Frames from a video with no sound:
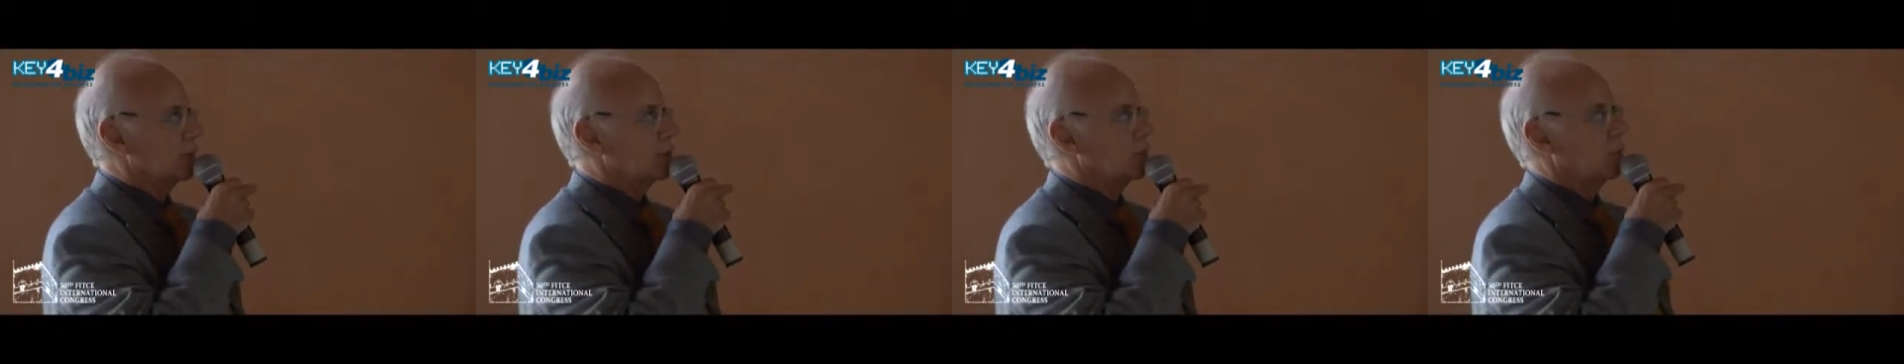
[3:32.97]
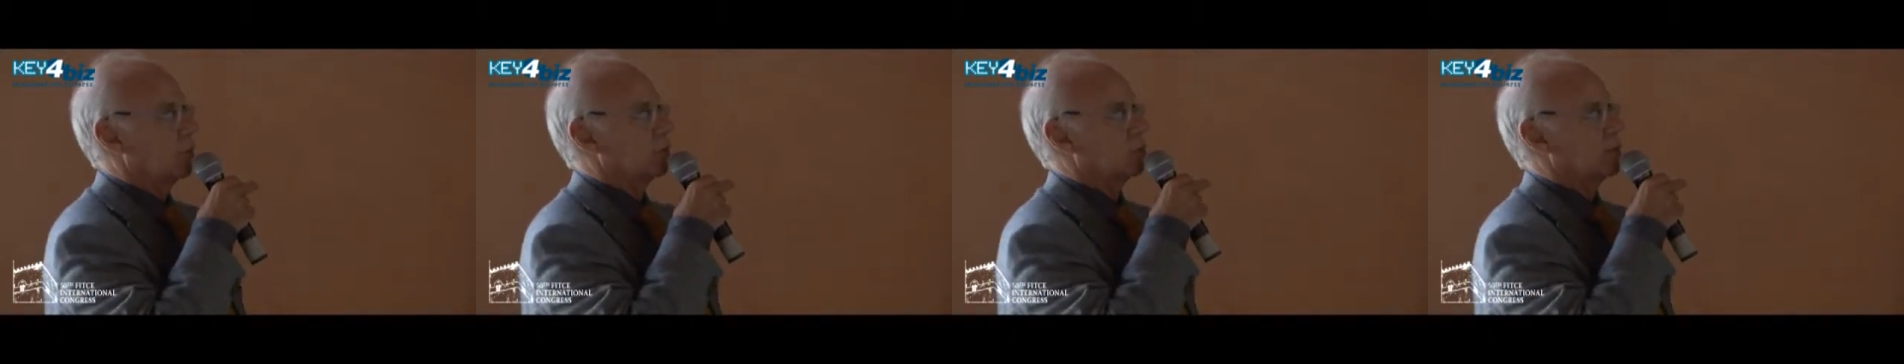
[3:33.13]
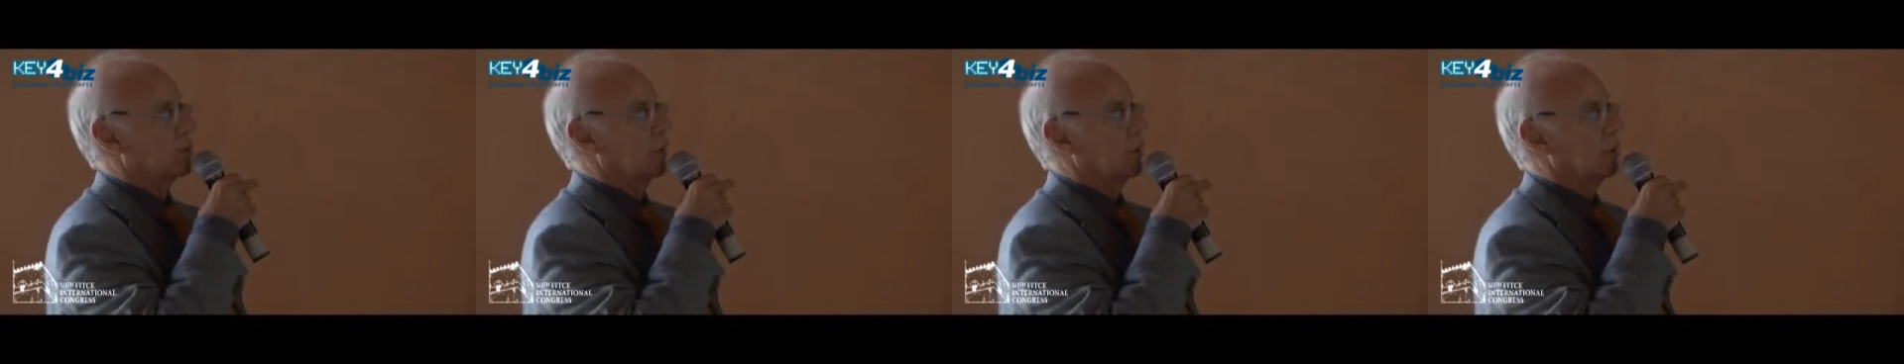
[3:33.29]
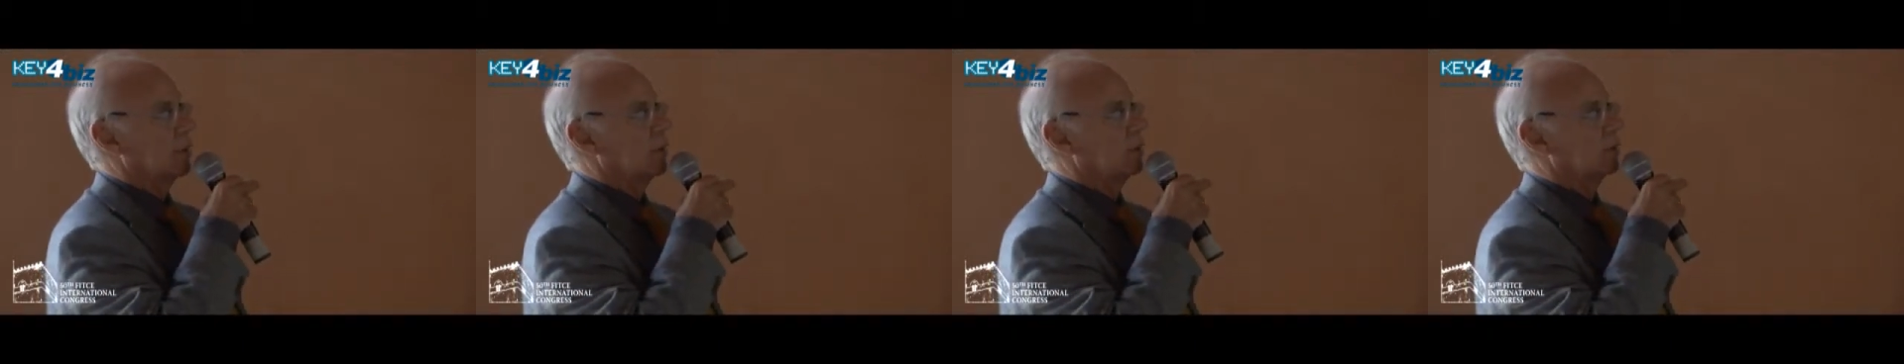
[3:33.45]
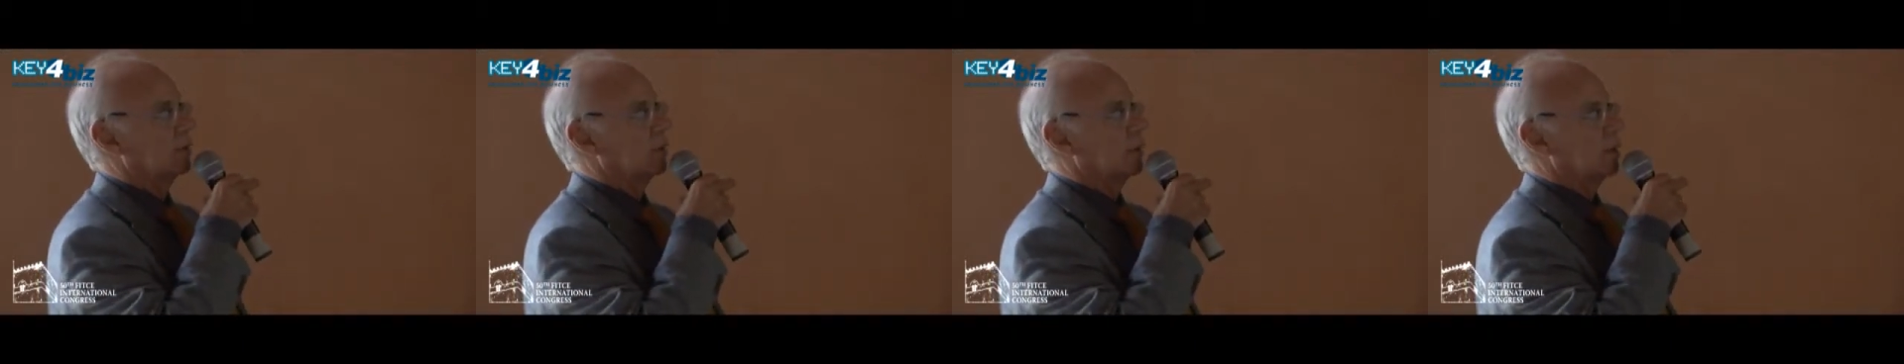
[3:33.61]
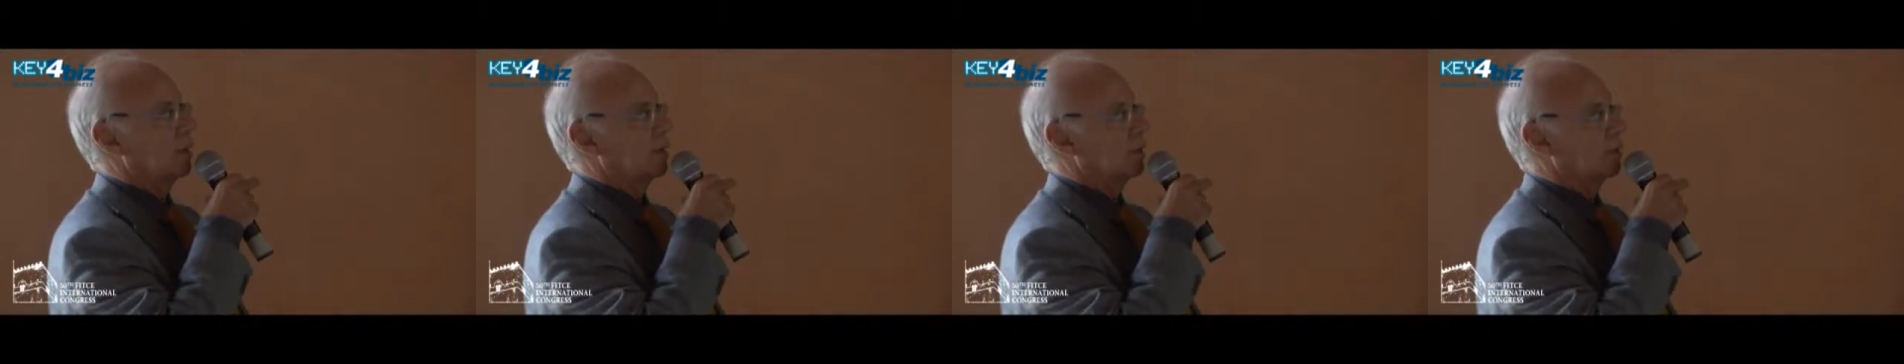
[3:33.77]
social
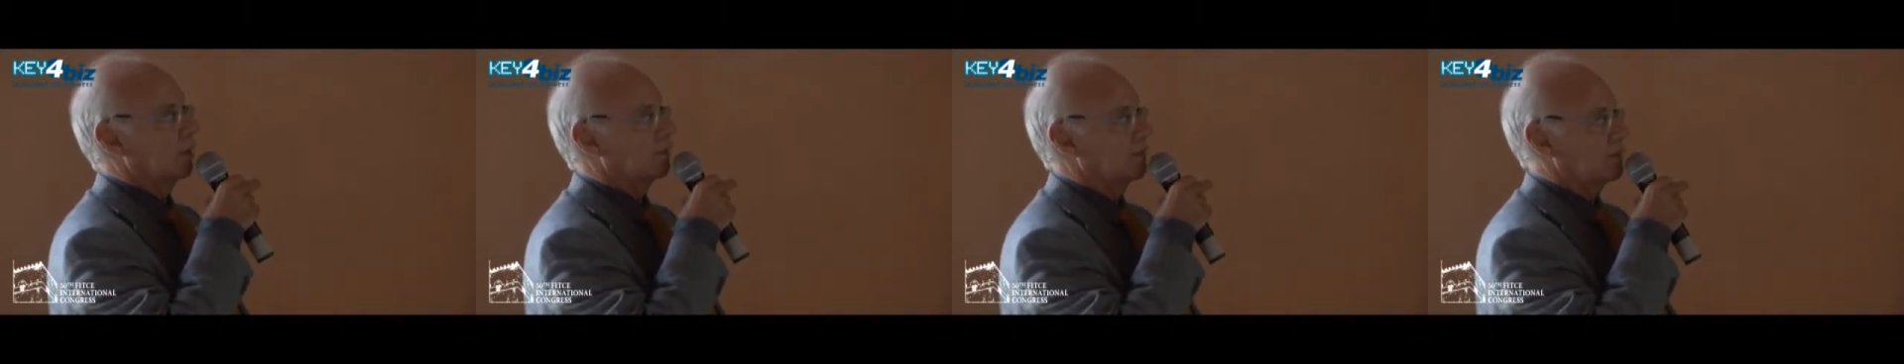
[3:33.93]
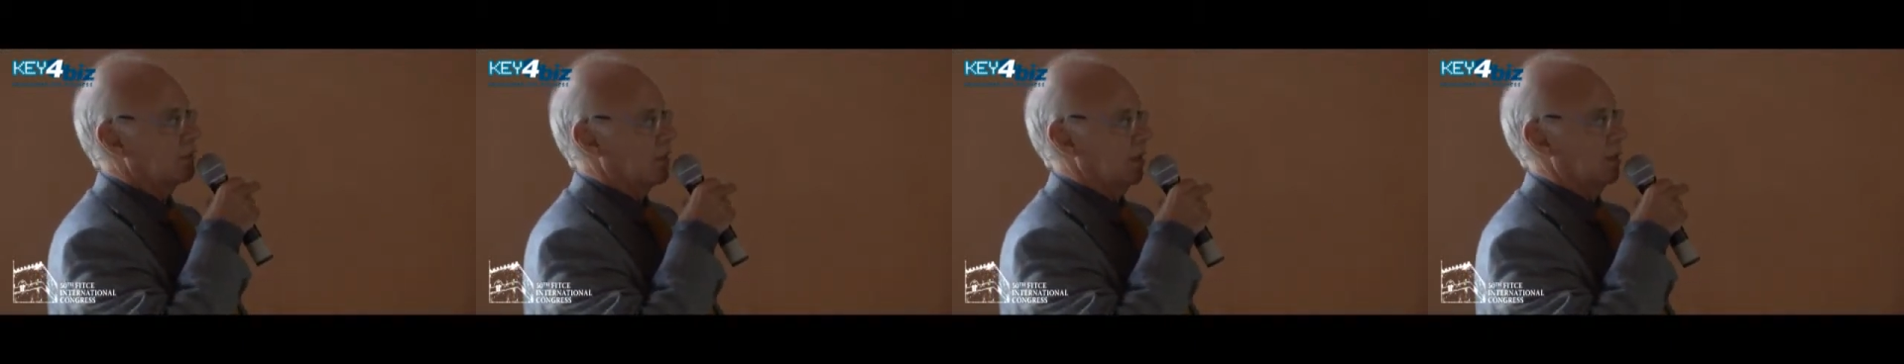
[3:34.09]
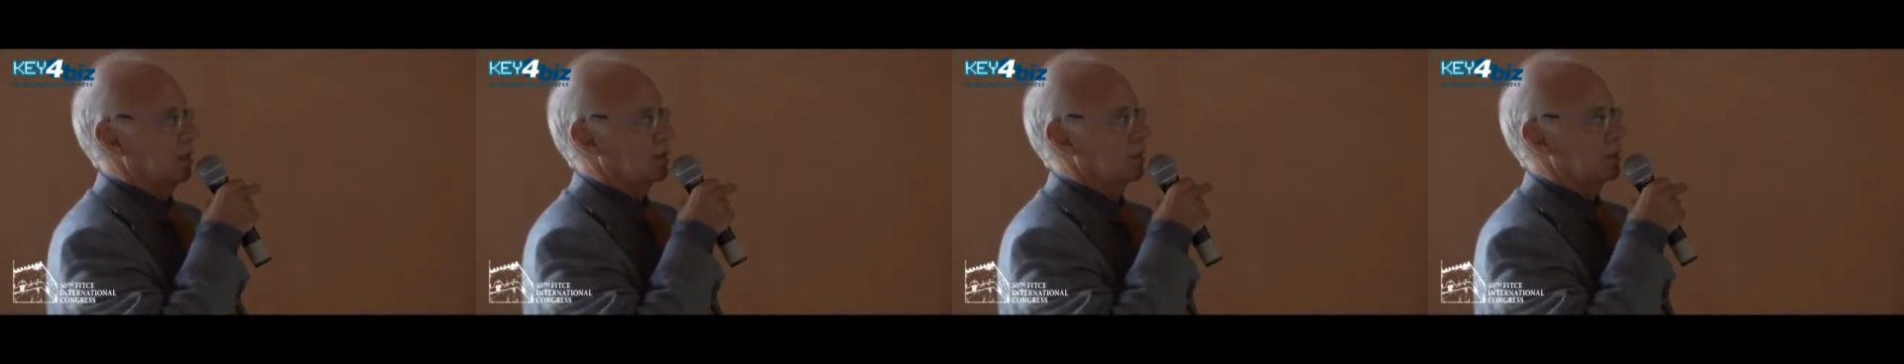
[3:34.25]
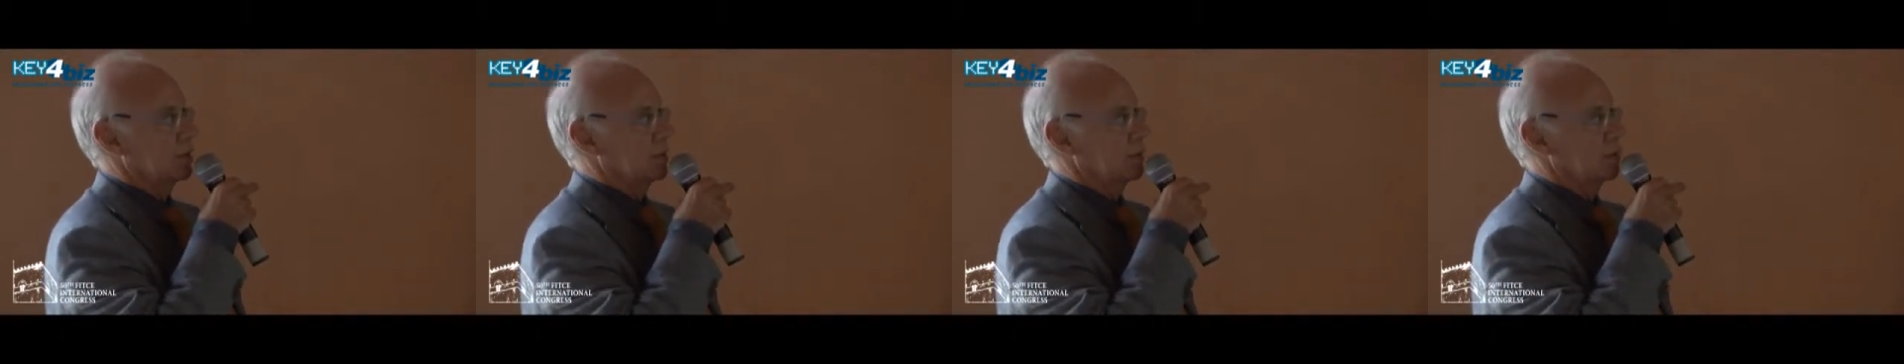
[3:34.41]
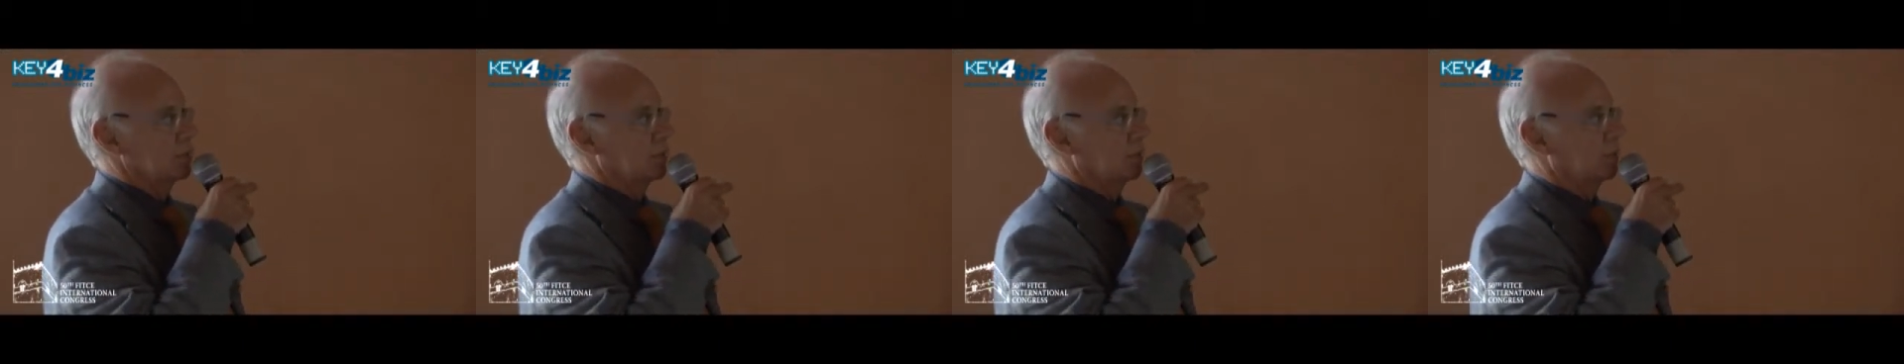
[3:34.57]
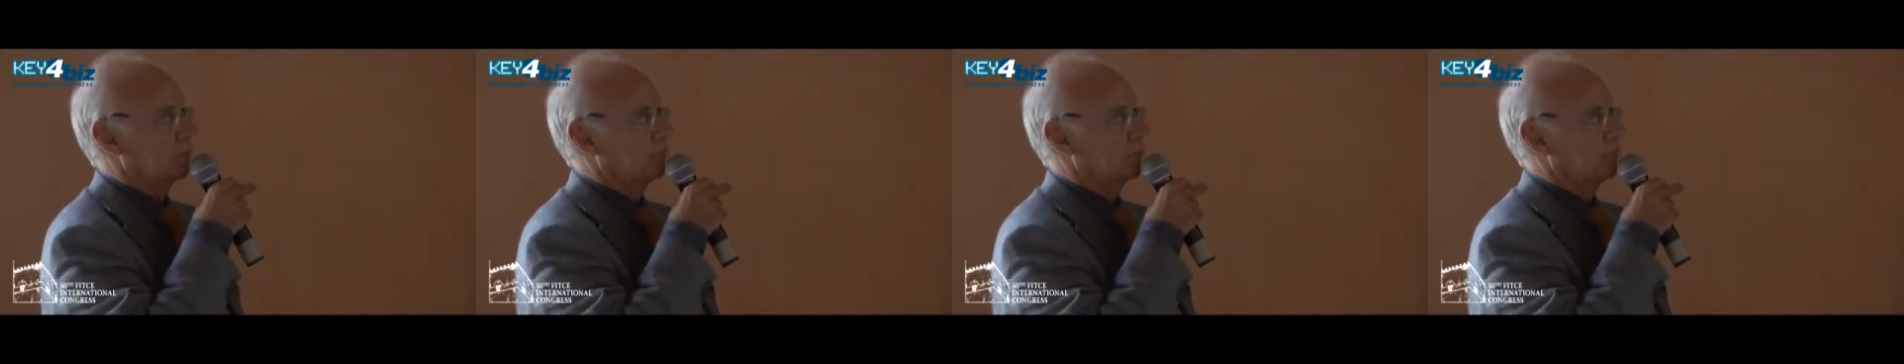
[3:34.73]
Internet of Things.